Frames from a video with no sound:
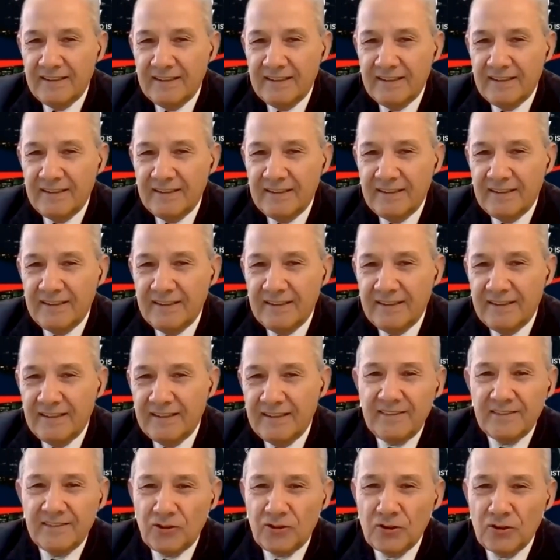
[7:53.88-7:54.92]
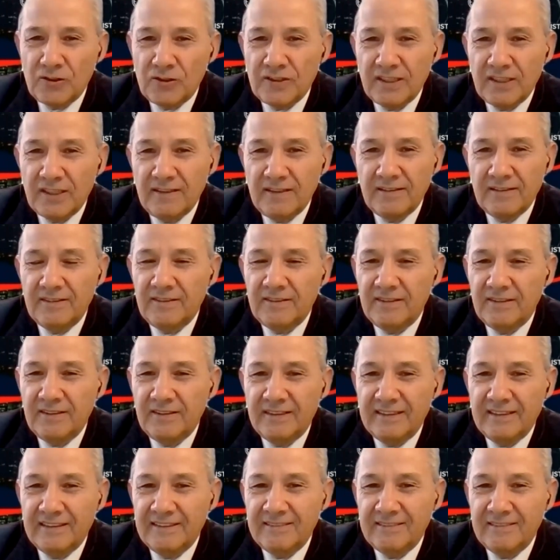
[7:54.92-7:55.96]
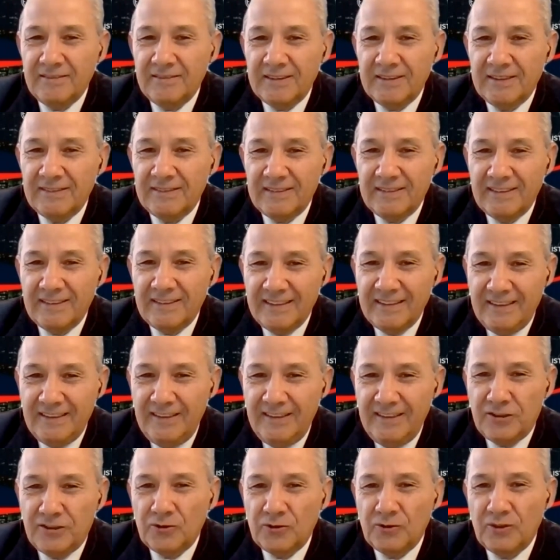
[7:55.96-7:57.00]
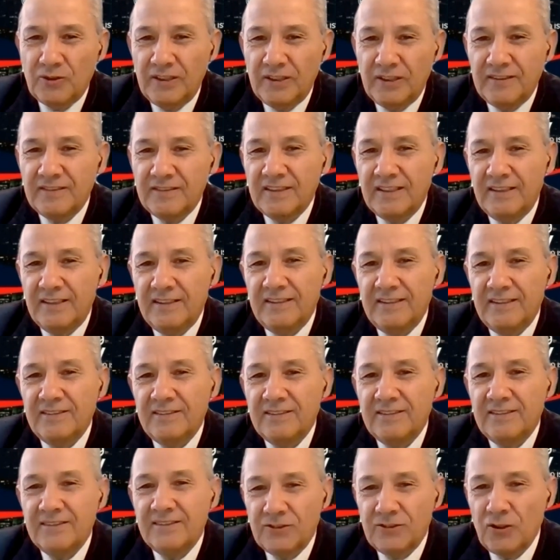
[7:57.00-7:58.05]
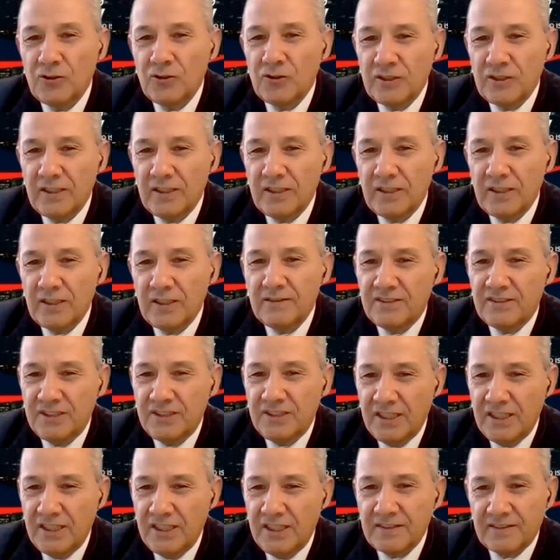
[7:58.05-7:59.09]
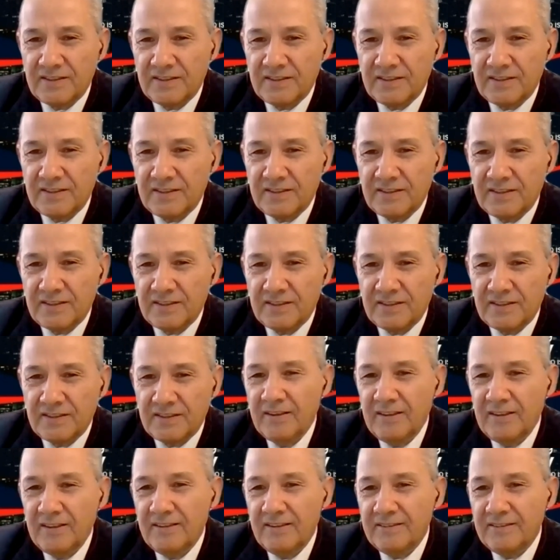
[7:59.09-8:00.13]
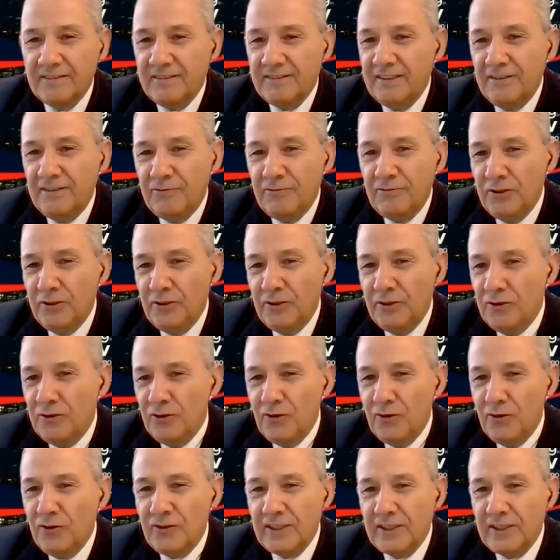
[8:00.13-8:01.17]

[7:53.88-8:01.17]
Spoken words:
The third social issue is social justice. If we do